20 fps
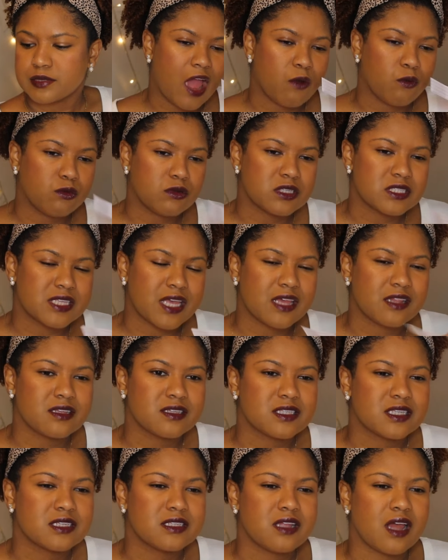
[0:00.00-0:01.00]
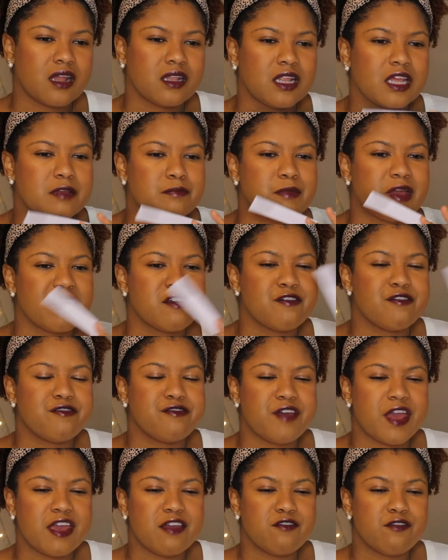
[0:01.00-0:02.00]
I will say this is not like my
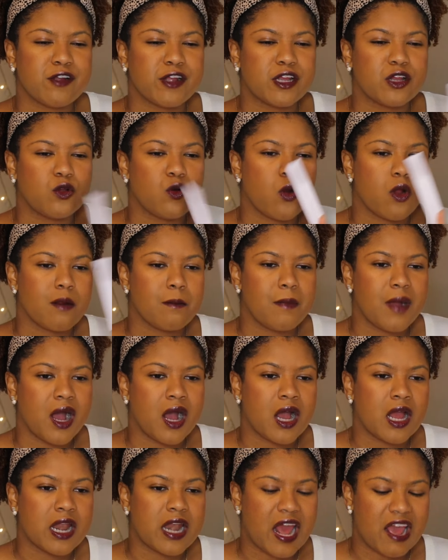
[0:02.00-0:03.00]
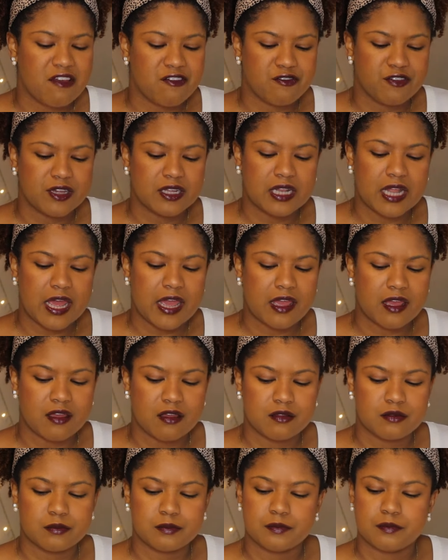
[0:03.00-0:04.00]
favorite gourmand. I feel like
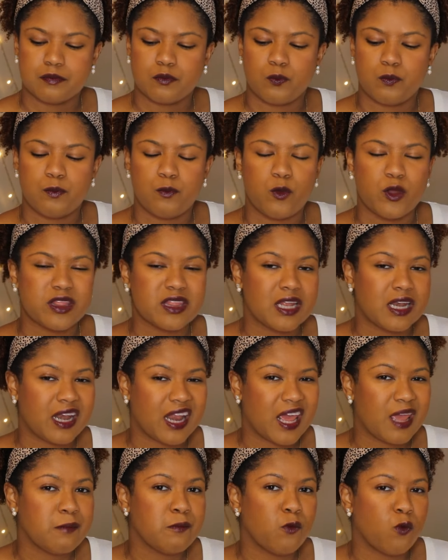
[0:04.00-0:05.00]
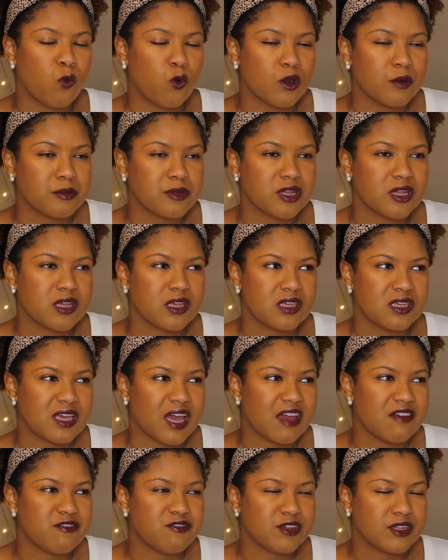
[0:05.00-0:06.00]
with the name warm cookie,
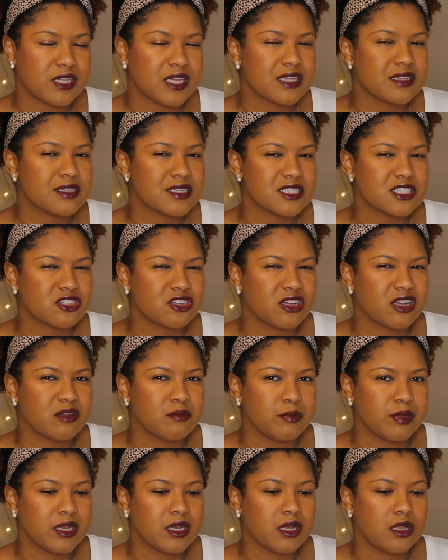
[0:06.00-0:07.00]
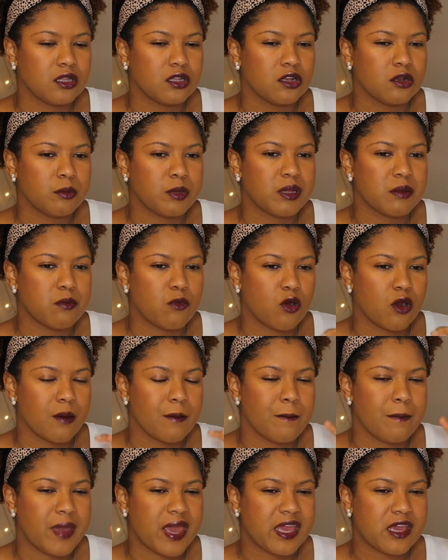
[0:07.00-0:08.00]
I feel like this could have been a little bit more
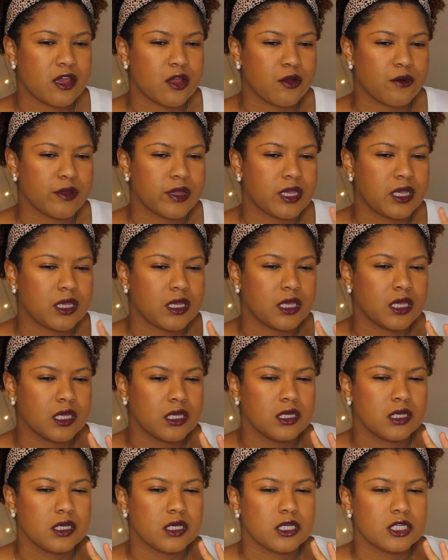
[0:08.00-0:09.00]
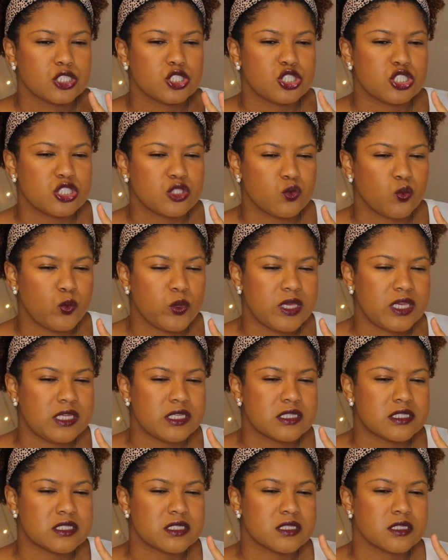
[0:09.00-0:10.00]
bakery
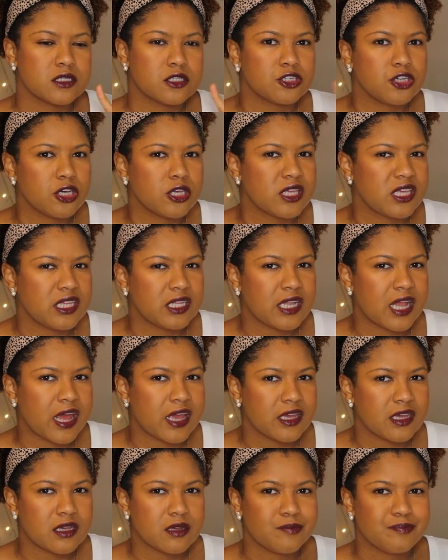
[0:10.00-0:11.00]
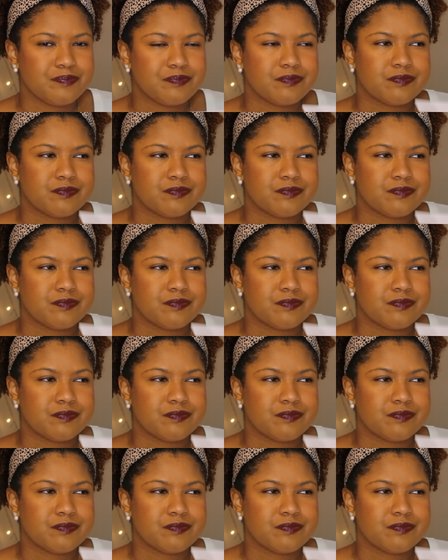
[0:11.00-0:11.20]
sweet, cookie like.